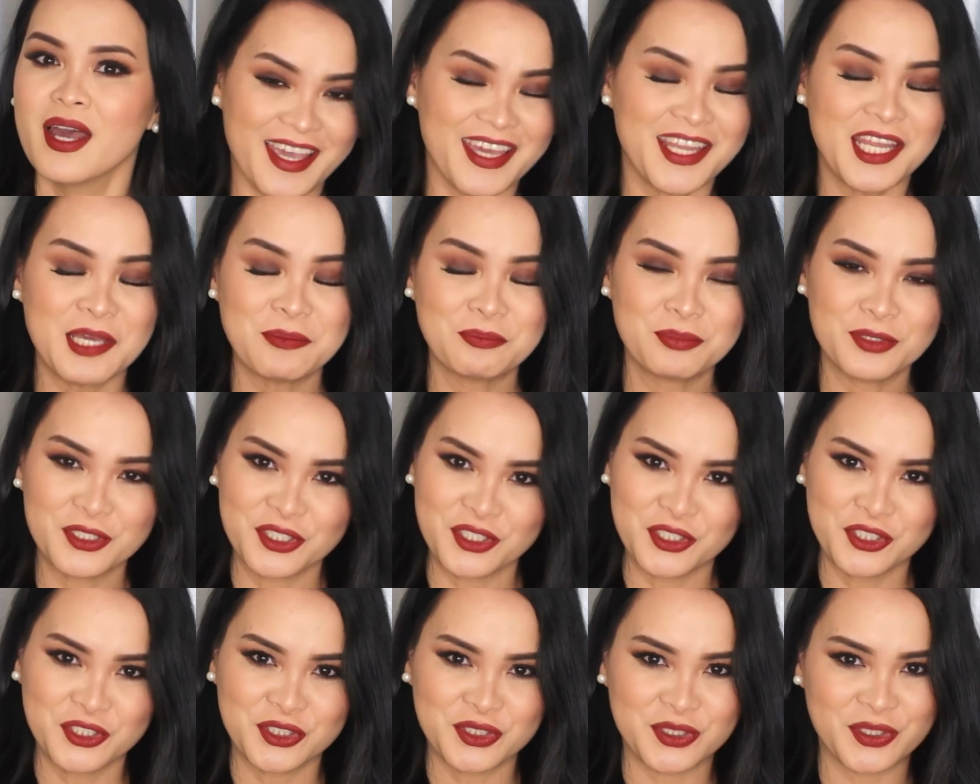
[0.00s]
And I'm
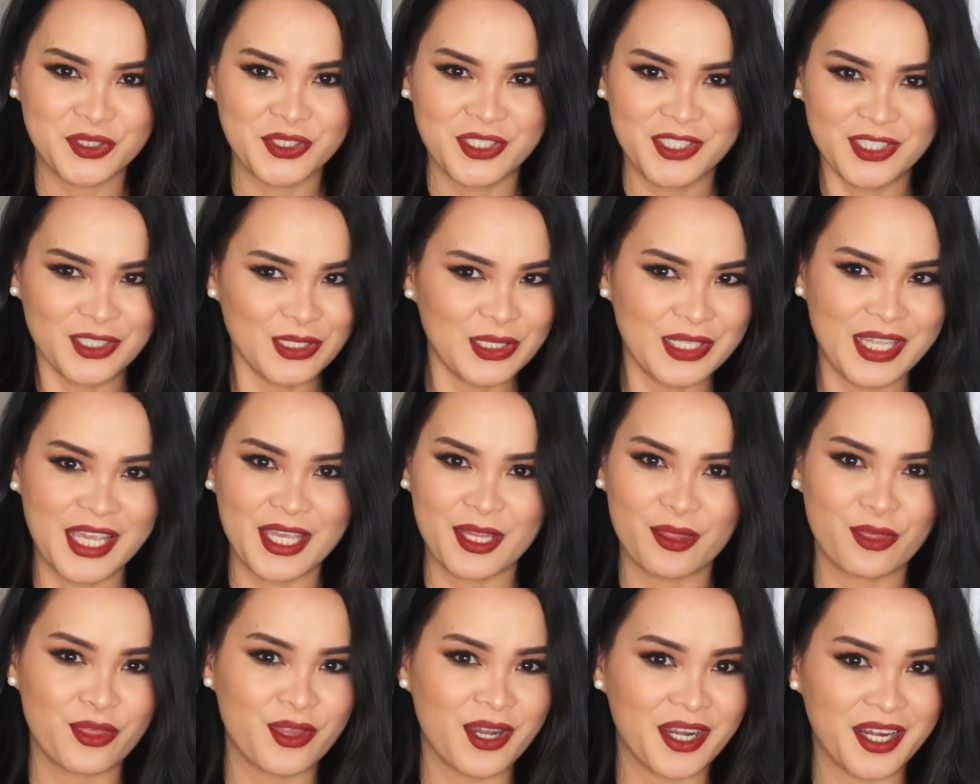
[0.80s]
pretty sure you'll
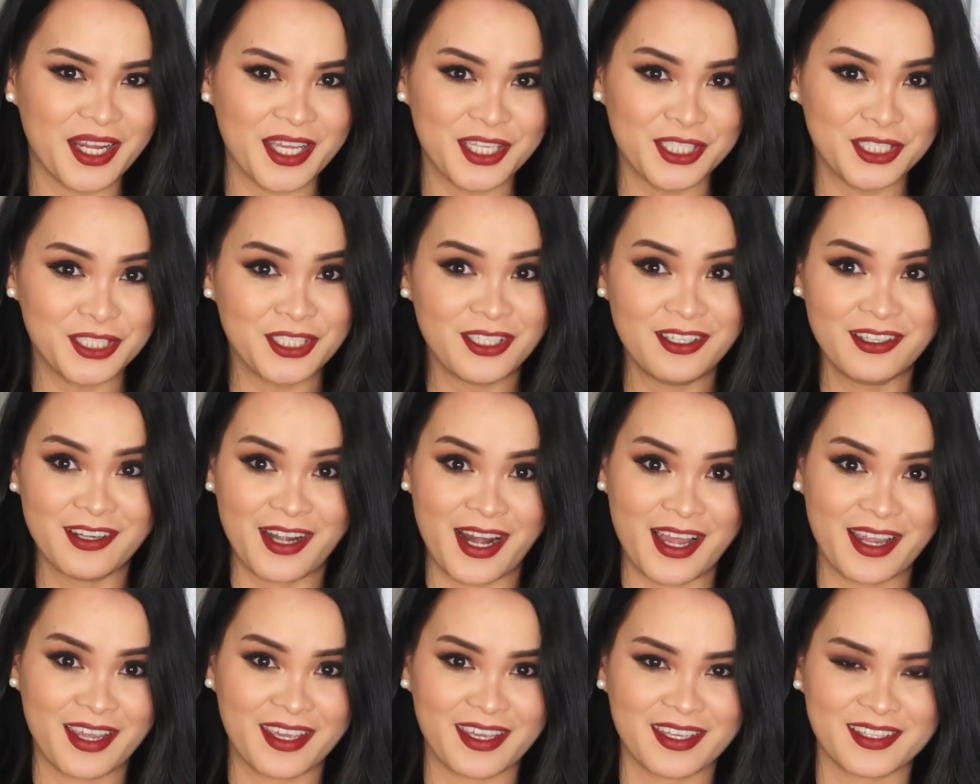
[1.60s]
get there and you'll
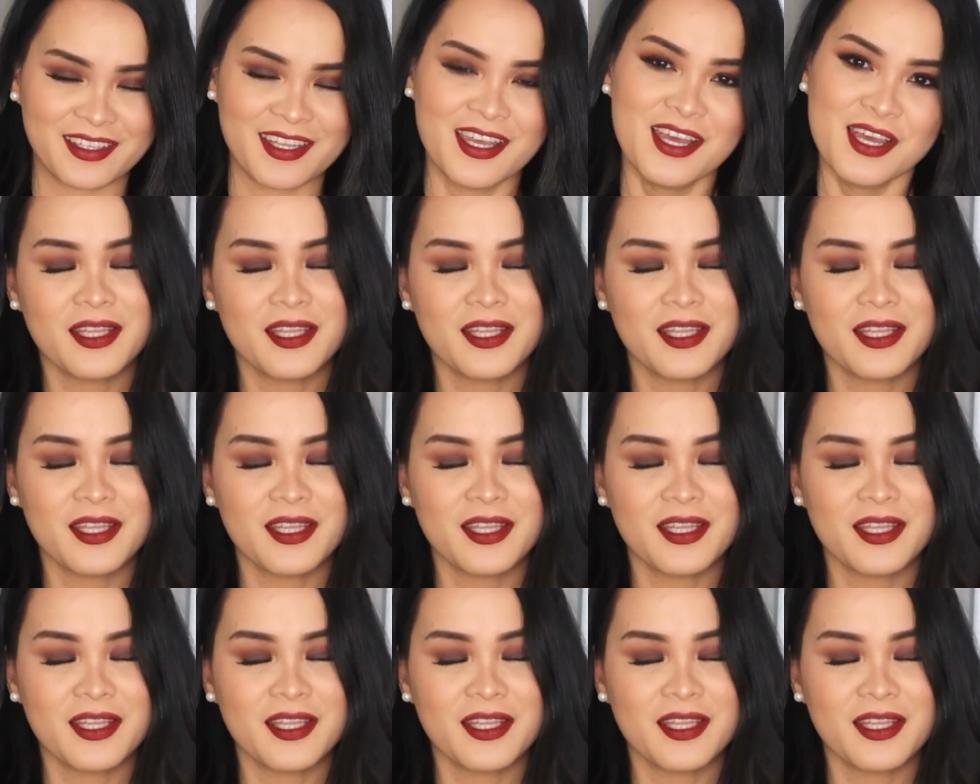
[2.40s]
rock it.